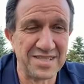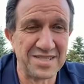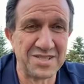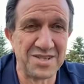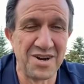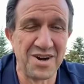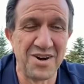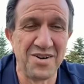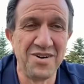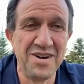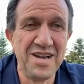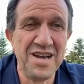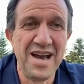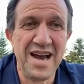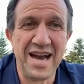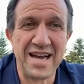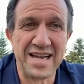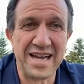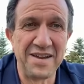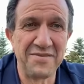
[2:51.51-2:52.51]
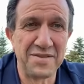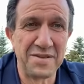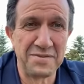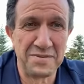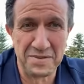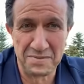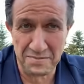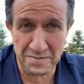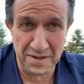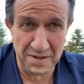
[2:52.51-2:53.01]
And so I gave
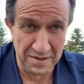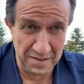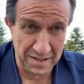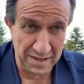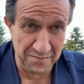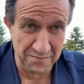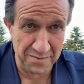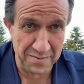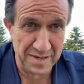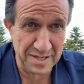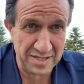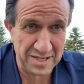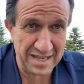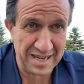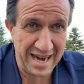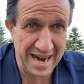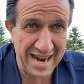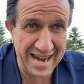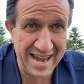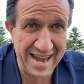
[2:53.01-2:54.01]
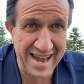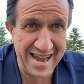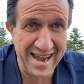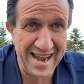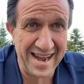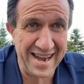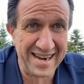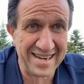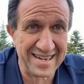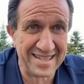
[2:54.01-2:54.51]
them the information that I
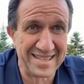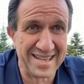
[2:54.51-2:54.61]
had,